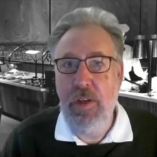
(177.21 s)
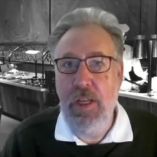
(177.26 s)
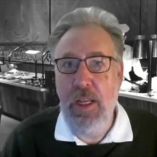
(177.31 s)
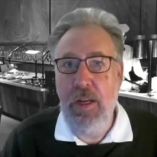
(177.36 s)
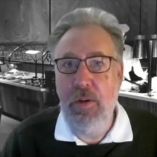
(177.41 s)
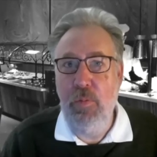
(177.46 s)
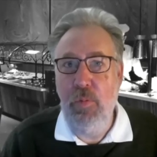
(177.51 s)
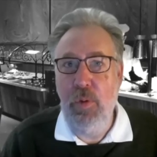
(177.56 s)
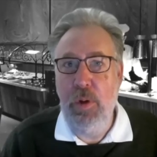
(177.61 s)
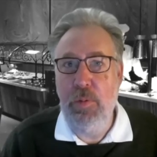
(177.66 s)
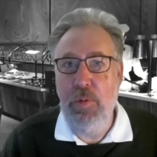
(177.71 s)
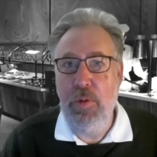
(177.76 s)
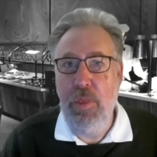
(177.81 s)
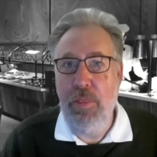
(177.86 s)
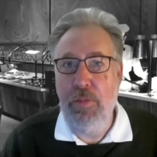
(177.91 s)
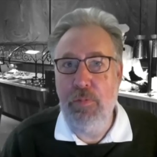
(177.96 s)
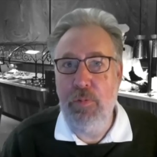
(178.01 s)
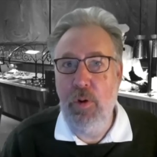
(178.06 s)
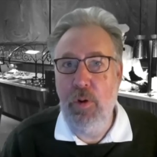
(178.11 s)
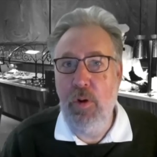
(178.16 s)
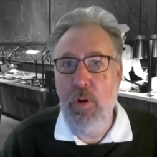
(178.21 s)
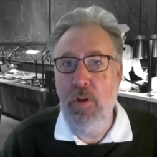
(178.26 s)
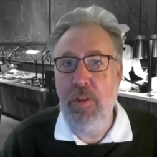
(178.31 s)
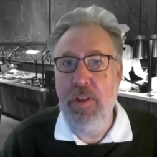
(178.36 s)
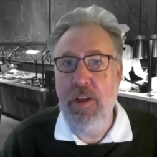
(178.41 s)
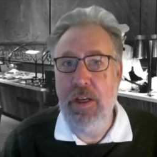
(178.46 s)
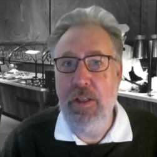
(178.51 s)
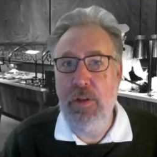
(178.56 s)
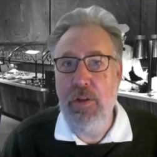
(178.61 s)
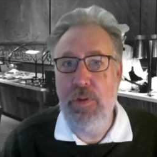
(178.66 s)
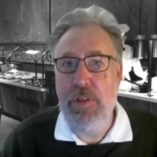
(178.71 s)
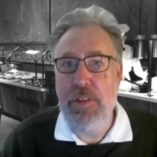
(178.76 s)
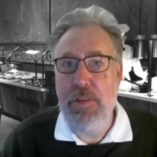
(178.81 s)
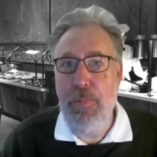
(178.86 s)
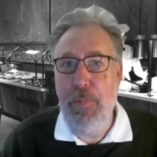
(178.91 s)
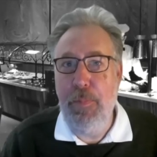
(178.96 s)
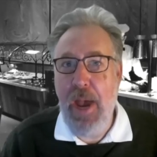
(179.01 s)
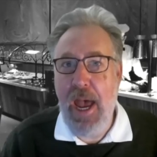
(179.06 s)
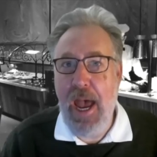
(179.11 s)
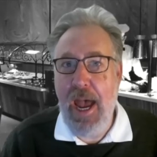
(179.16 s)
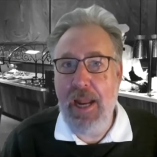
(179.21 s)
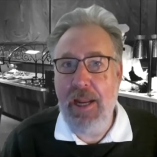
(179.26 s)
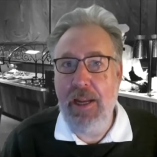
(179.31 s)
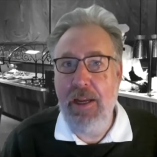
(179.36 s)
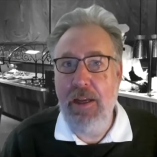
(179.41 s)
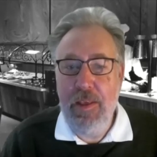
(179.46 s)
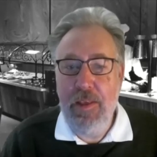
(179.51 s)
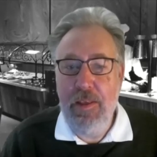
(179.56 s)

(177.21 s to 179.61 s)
and we will throw all the other ones back